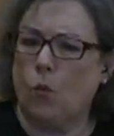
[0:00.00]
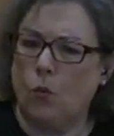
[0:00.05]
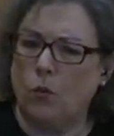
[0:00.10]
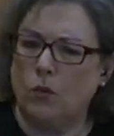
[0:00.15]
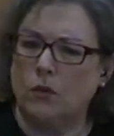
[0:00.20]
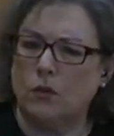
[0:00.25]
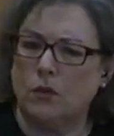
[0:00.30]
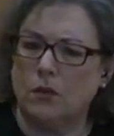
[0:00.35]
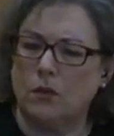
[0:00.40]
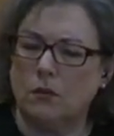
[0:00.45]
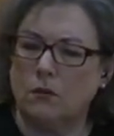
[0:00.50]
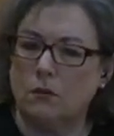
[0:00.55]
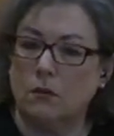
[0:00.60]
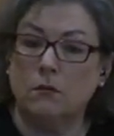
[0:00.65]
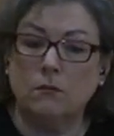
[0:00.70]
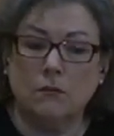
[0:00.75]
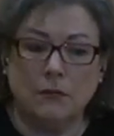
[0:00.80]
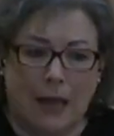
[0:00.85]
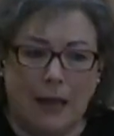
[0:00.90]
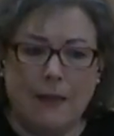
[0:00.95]
there's no
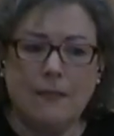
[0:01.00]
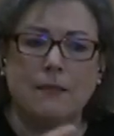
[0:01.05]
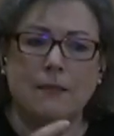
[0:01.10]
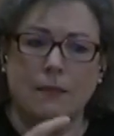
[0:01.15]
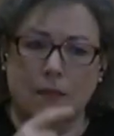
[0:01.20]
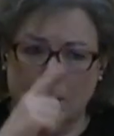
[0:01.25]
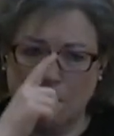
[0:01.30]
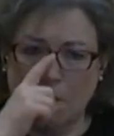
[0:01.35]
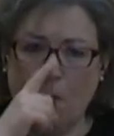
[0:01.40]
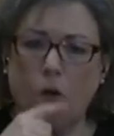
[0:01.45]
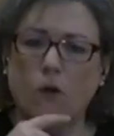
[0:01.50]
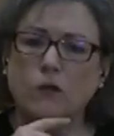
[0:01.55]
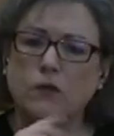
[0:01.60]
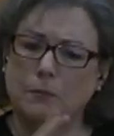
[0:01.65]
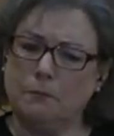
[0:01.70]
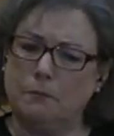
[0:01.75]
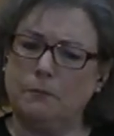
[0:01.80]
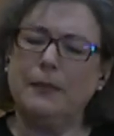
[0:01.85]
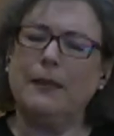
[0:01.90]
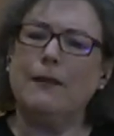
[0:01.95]
other language than
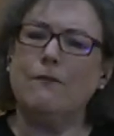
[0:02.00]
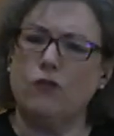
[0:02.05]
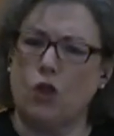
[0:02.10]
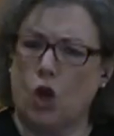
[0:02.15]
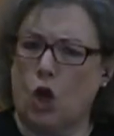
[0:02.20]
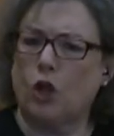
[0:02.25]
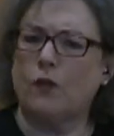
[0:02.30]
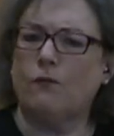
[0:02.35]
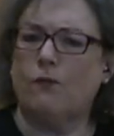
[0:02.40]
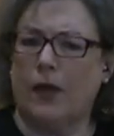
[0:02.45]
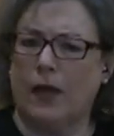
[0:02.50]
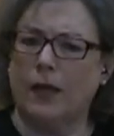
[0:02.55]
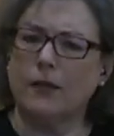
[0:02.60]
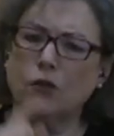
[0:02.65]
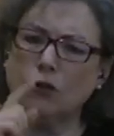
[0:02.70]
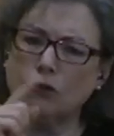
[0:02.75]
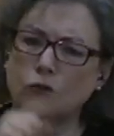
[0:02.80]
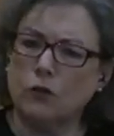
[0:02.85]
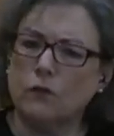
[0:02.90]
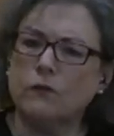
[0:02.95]
efficient
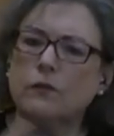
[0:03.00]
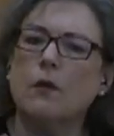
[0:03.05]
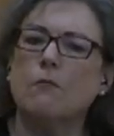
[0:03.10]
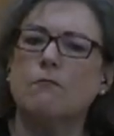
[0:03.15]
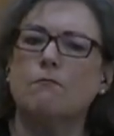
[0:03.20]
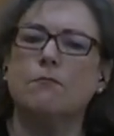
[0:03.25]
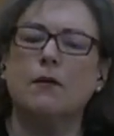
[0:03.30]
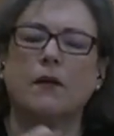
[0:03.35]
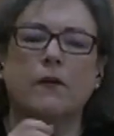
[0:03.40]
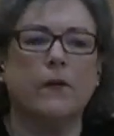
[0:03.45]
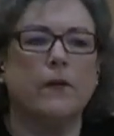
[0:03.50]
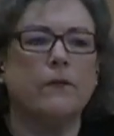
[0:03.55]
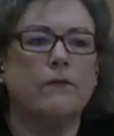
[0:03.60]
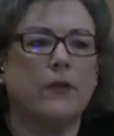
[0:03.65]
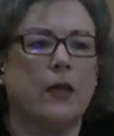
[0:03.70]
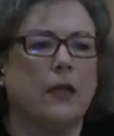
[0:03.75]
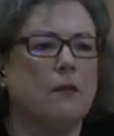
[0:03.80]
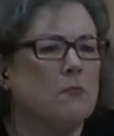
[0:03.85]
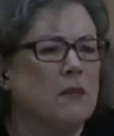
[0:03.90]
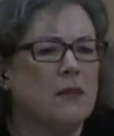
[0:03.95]
sanctions that
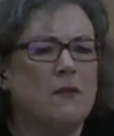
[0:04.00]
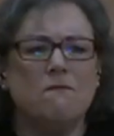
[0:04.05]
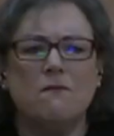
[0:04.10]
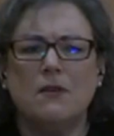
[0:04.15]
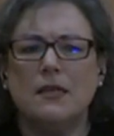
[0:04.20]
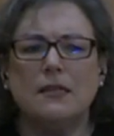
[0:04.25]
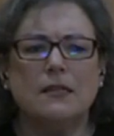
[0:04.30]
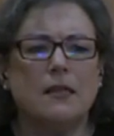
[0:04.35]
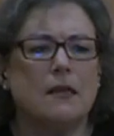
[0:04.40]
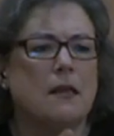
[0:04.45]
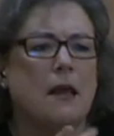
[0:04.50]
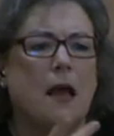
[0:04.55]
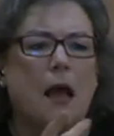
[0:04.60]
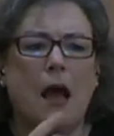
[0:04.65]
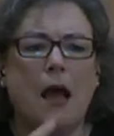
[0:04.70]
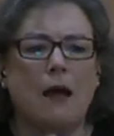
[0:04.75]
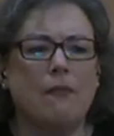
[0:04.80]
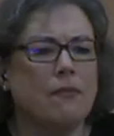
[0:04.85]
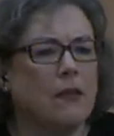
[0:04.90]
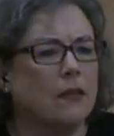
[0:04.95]
Russian leadership
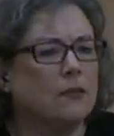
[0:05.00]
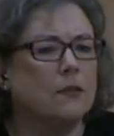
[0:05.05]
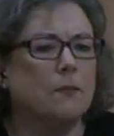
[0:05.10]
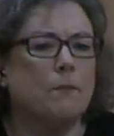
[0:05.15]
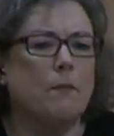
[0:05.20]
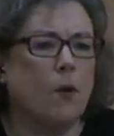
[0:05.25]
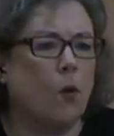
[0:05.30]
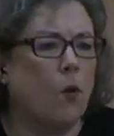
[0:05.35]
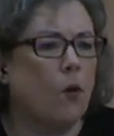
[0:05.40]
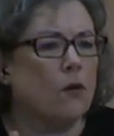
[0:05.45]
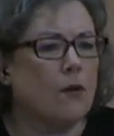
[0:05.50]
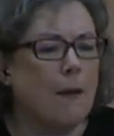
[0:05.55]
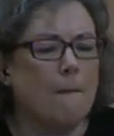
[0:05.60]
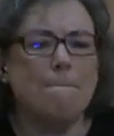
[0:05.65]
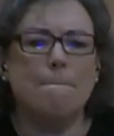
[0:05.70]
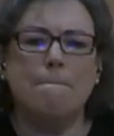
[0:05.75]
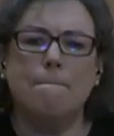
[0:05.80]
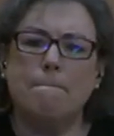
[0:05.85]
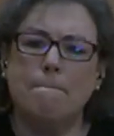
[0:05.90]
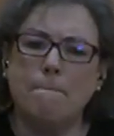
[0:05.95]
can
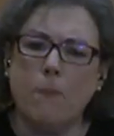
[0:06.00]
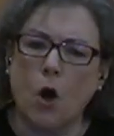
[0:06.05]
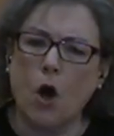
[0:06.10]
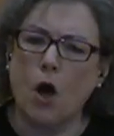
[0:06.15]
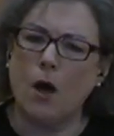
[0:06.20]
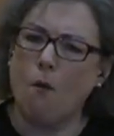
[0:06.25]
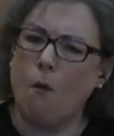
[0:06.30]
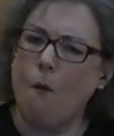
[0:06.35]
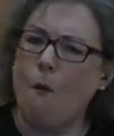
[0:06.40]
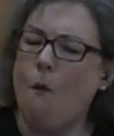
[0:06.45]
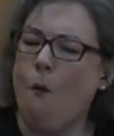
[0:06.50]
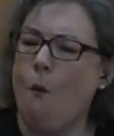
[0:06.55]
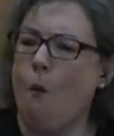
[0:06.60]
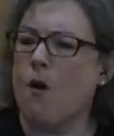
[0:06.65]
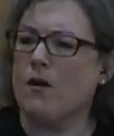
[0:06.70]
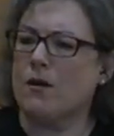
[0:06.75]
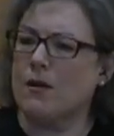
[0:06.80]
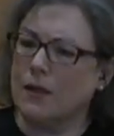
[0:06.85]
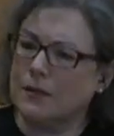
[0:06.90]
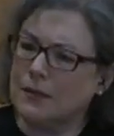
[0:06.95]
understand. But for
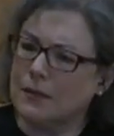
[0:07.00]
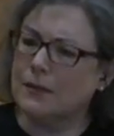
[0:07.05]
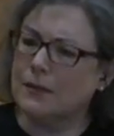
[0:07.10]
peace